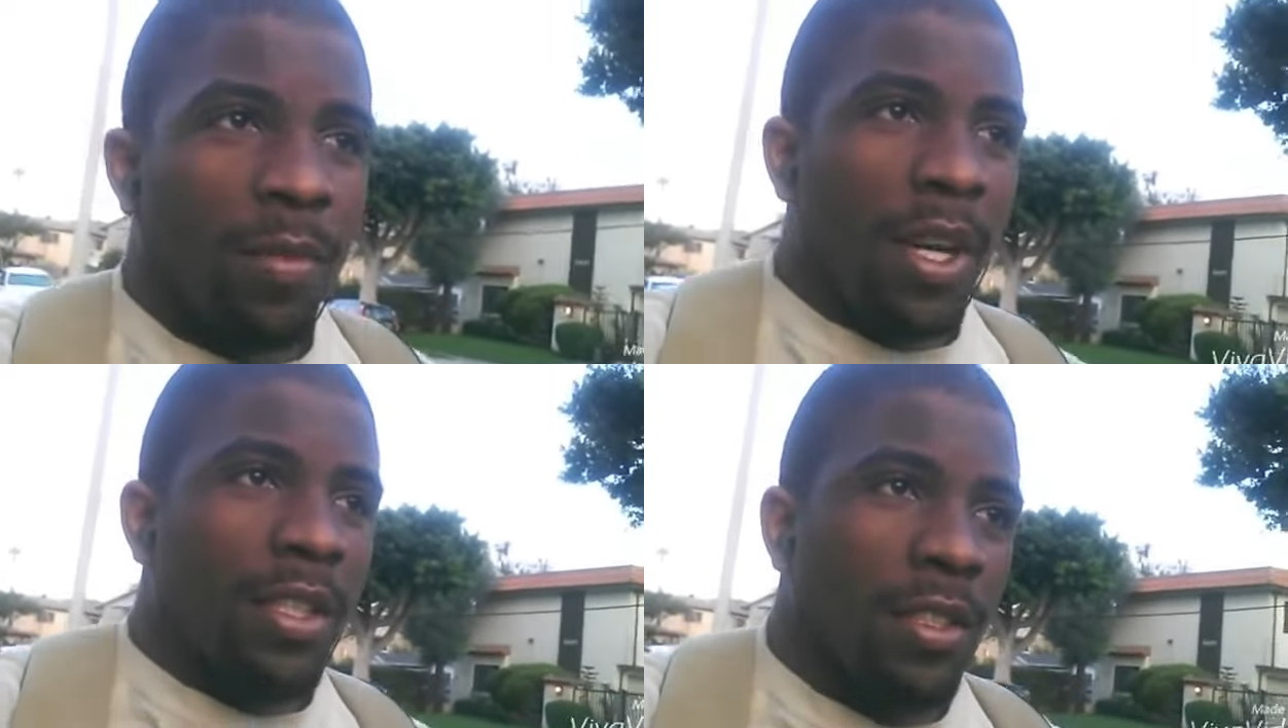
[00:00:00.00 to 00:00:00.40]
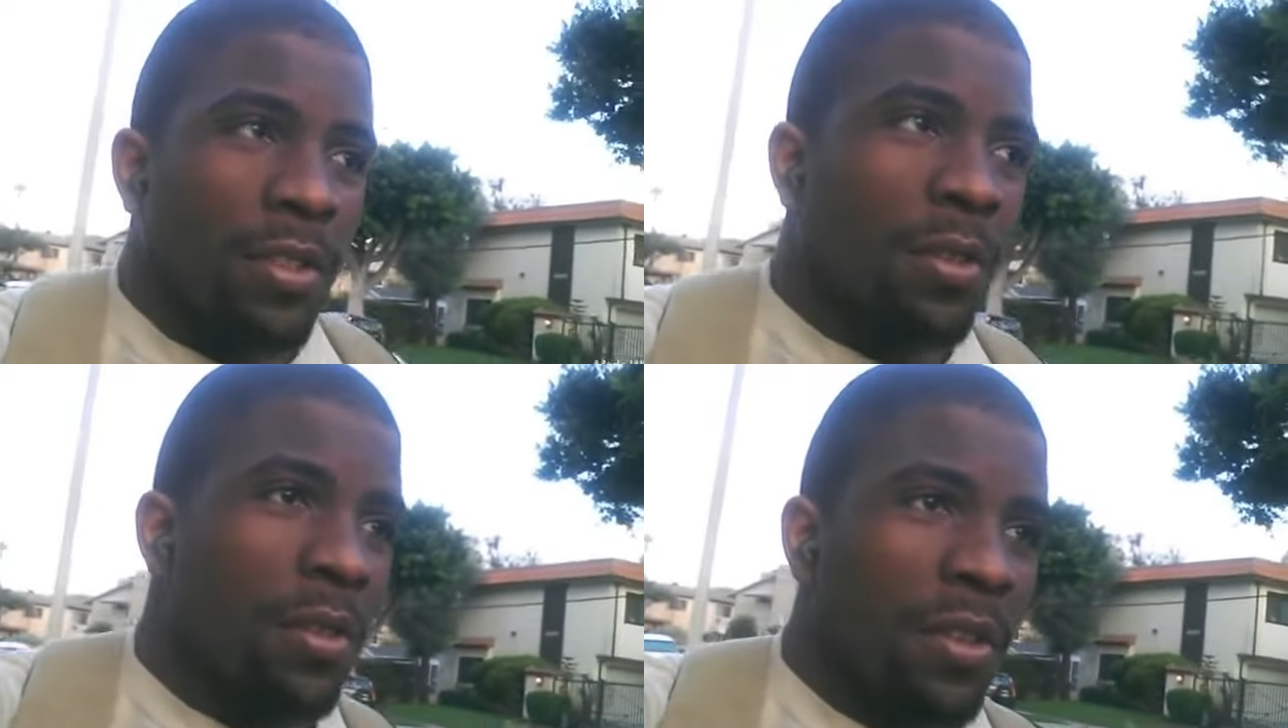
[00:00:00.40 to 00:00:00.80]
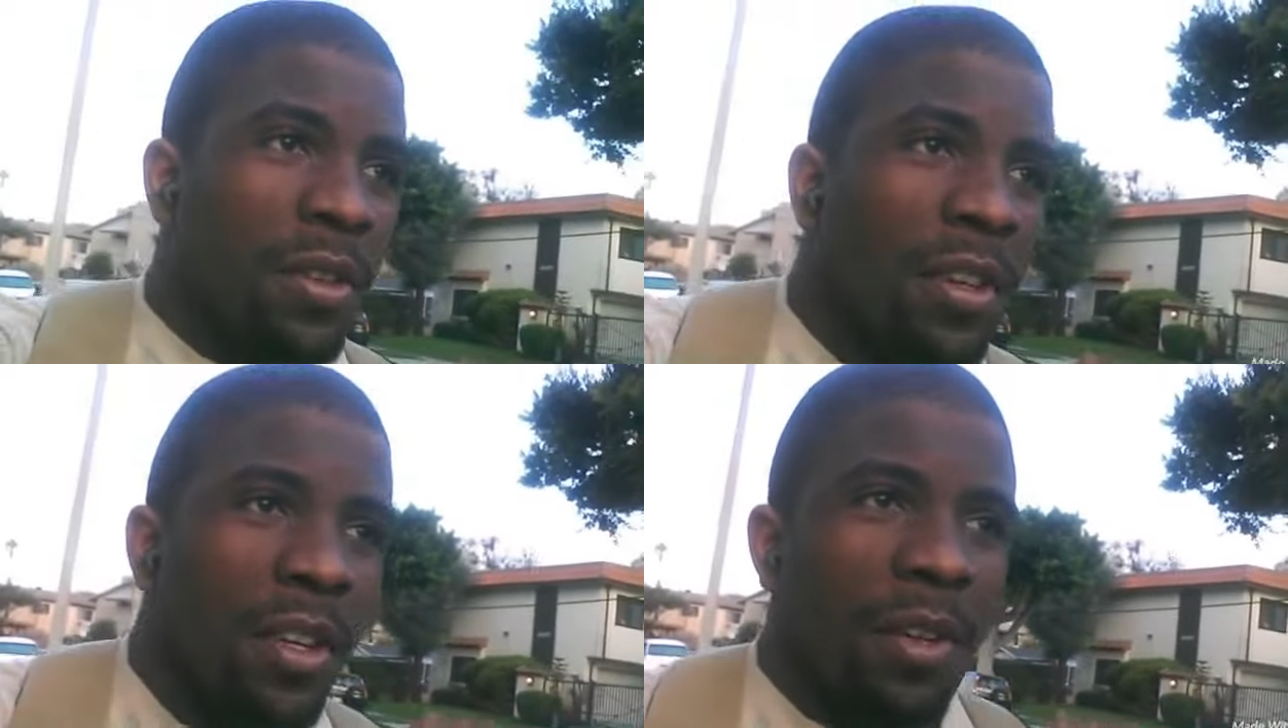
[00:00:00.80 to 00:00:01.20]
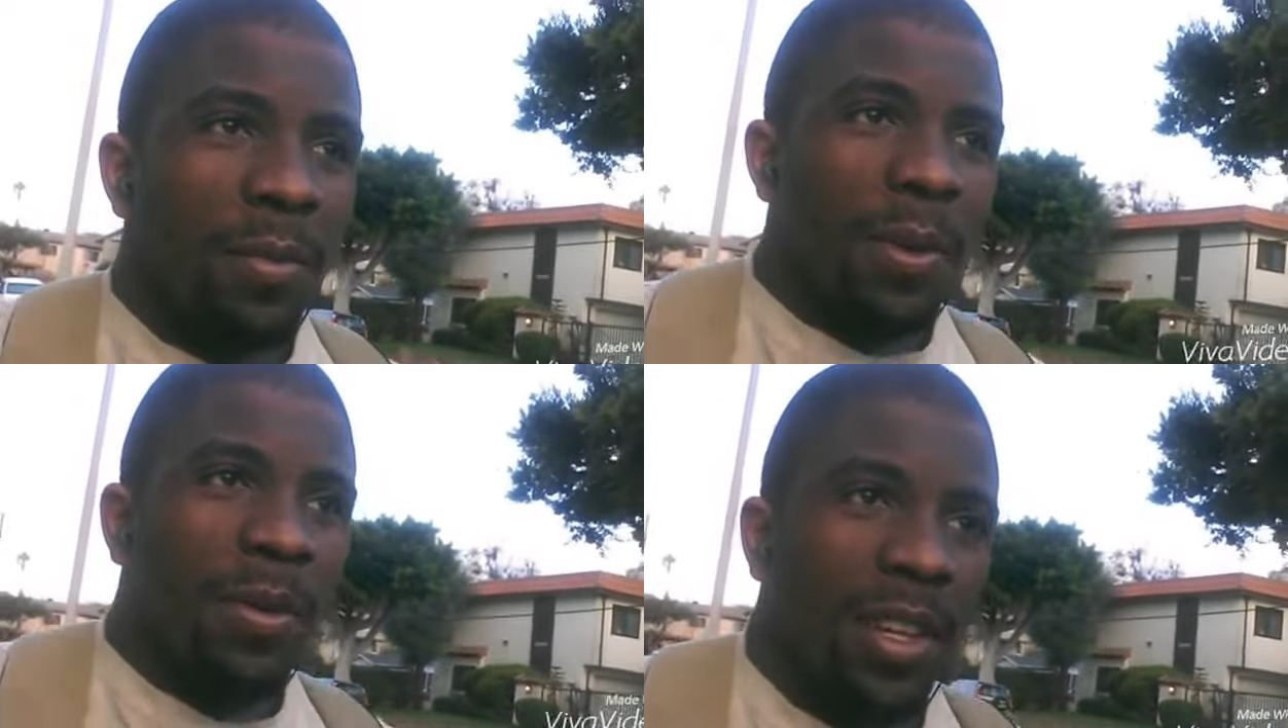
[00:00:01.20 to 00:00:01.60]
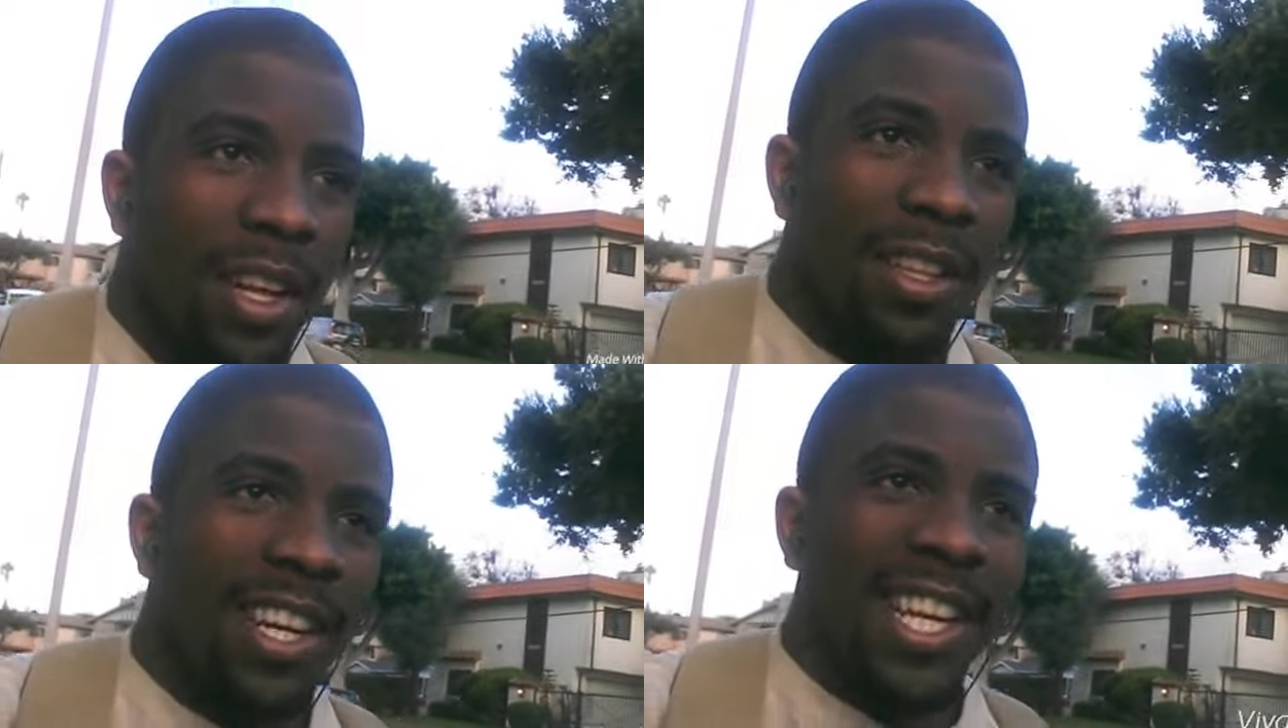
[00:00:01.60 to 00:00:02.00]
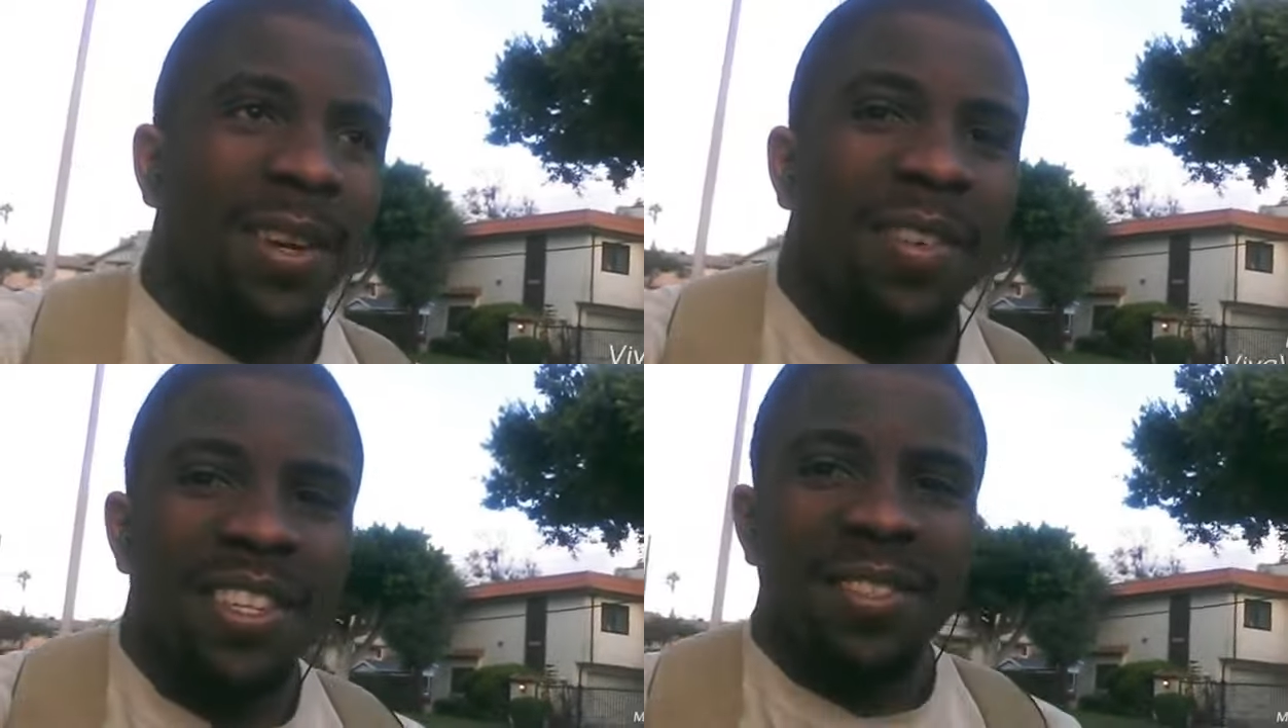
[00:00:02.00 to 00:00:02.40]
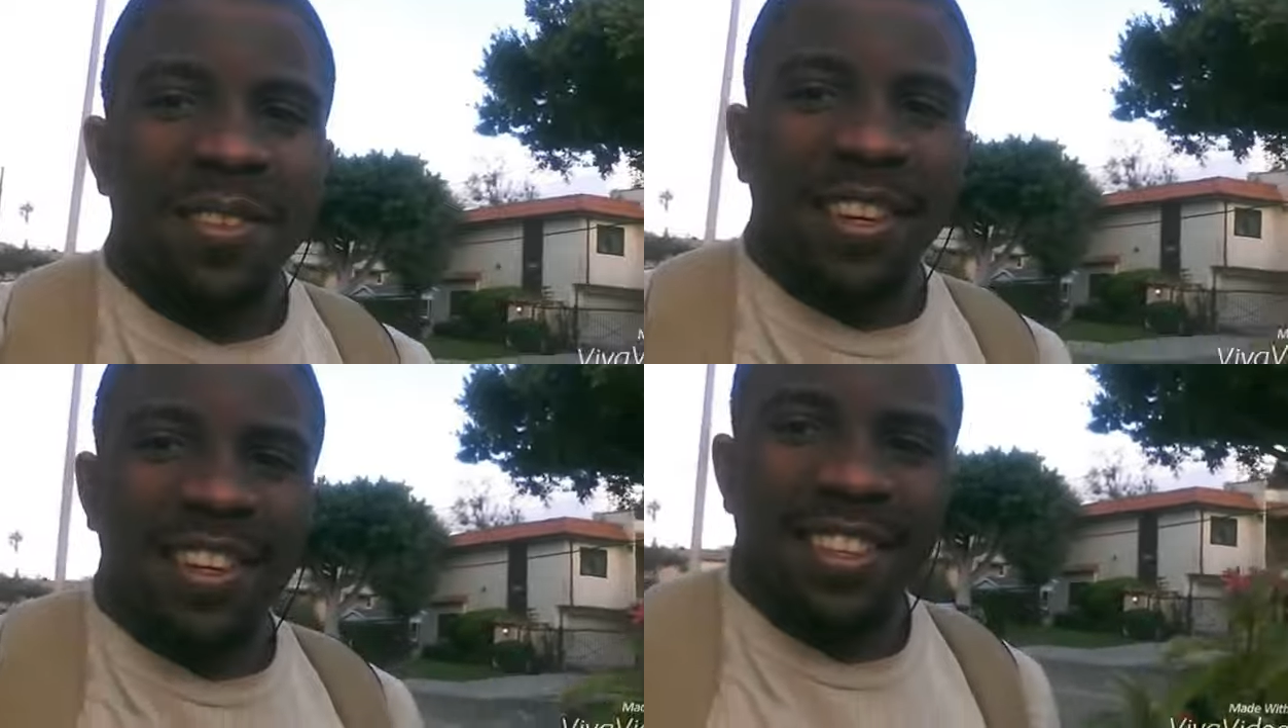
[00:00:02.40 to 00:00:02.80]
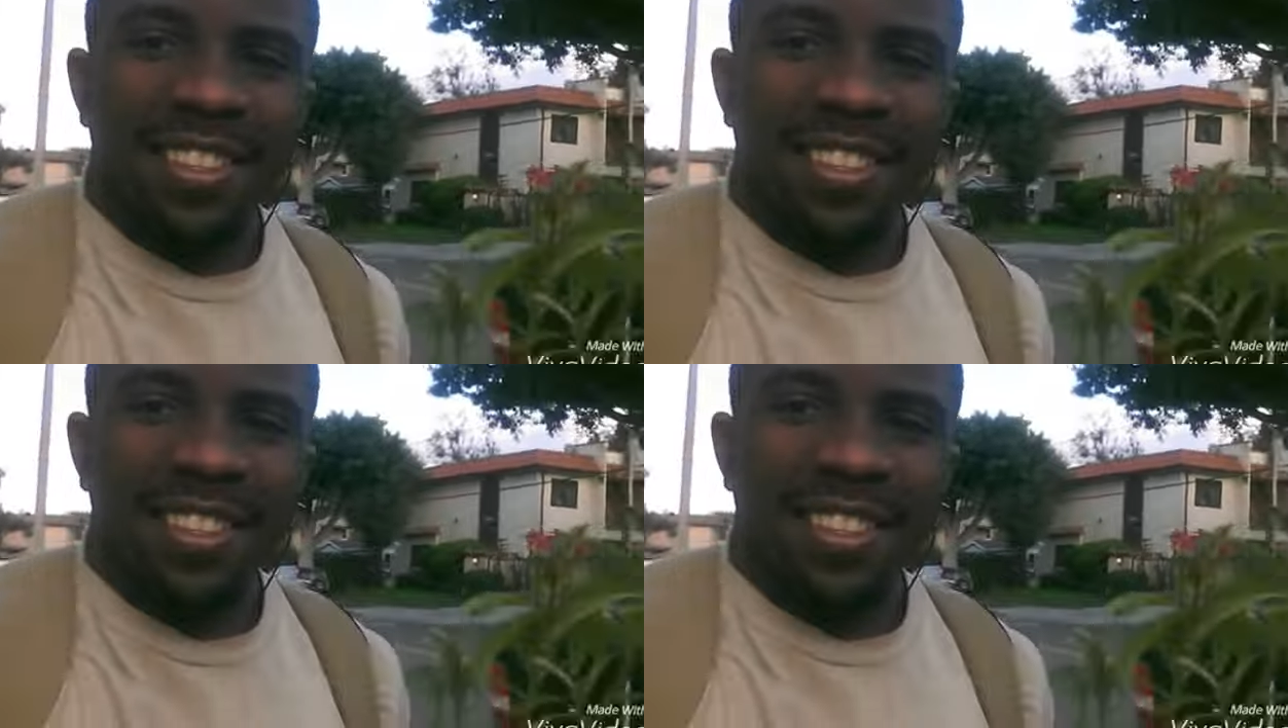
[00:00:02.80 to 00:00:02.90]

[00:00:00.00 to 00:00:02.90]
back to school, people come looking at me, it's weird,